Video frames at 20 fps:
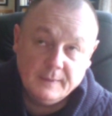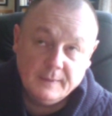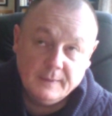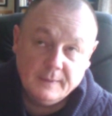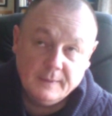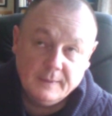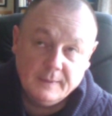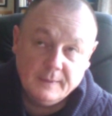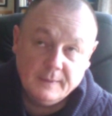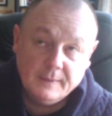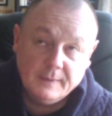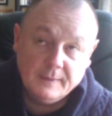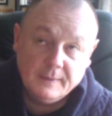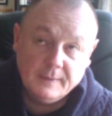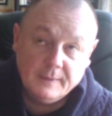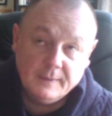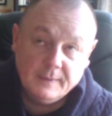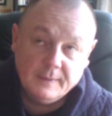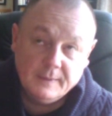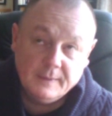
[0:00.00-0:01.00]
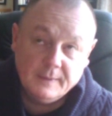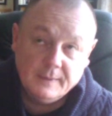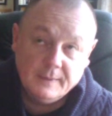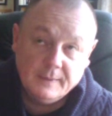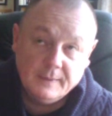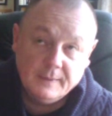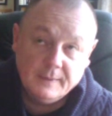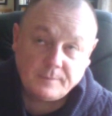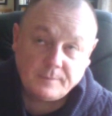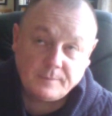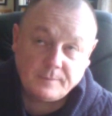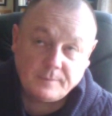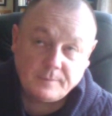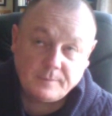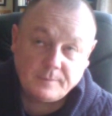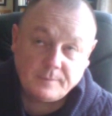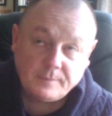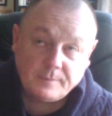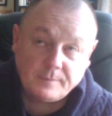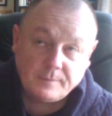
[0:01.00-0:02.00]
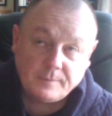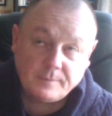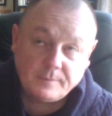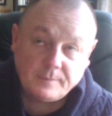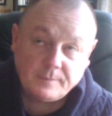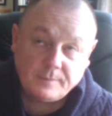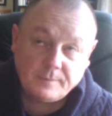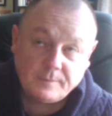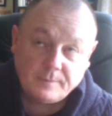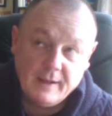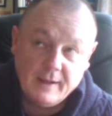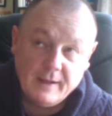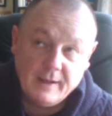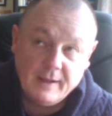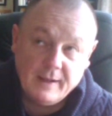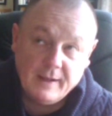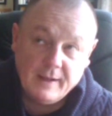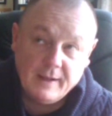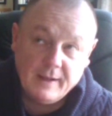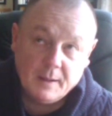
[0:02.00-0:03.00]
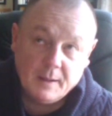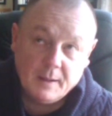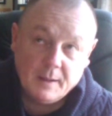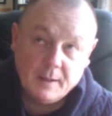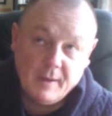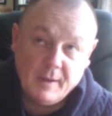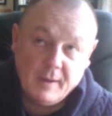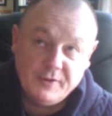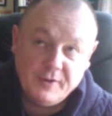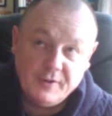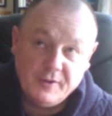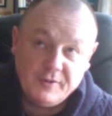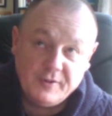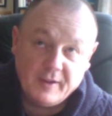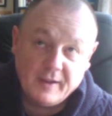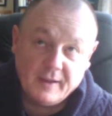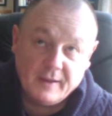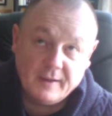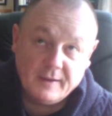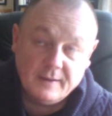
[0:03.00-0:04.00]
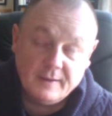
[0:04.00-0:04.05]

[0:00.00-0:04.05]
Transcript: really messaging and really nudging me